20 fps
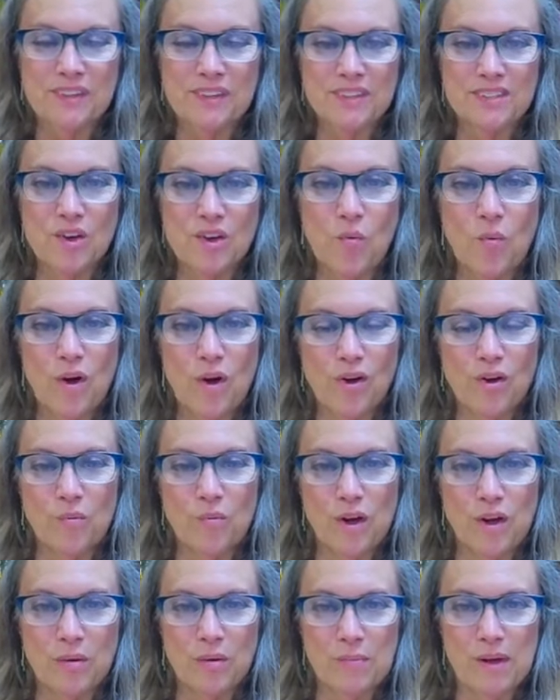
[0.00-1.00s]
So welcome,
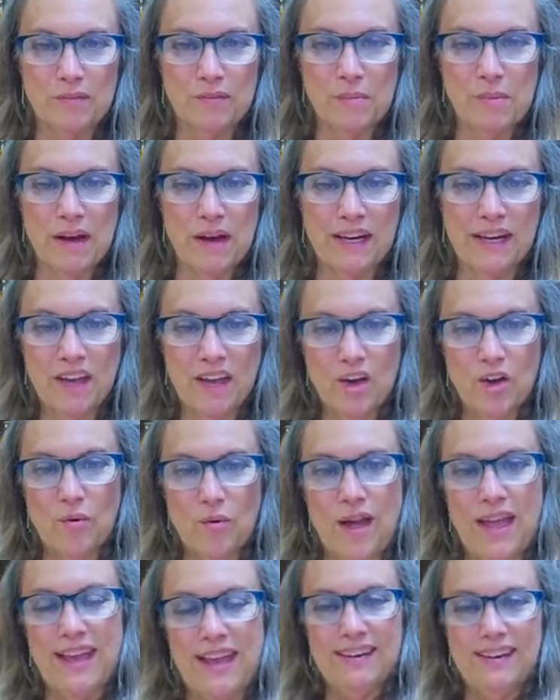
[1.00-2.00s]
welcome everybody. Oh,
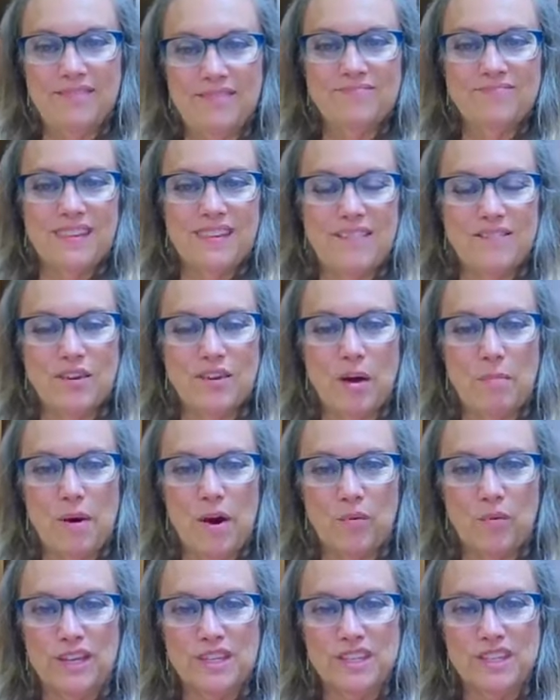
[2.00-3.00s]
and I've got my
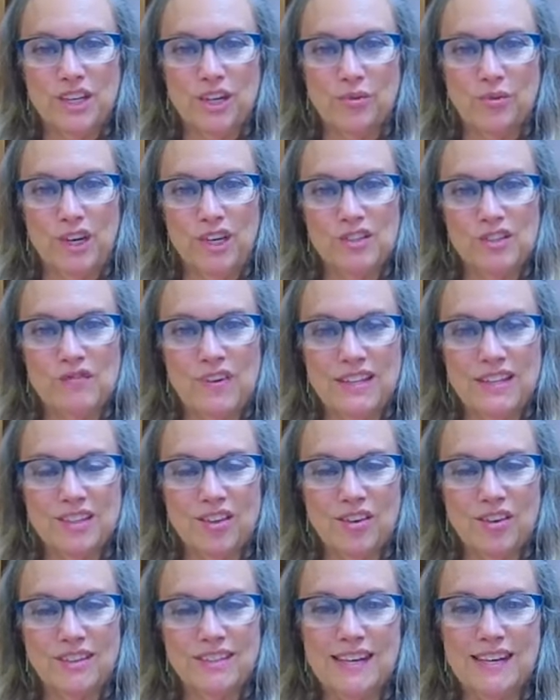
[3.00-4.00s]
resting Grinch face
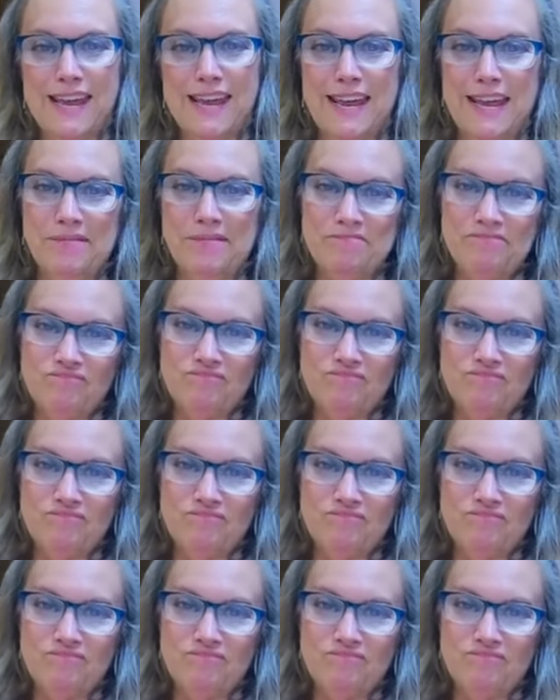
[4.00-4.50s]
on today.